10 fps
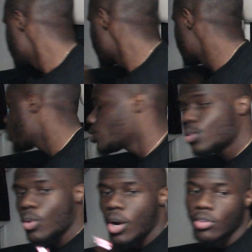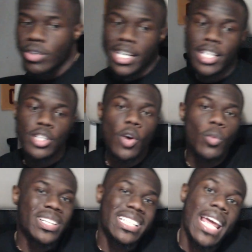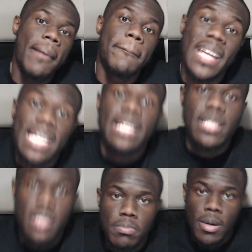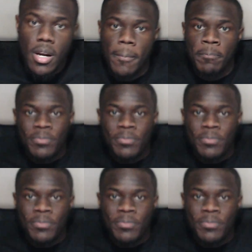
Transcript: So you already know what that means, bruh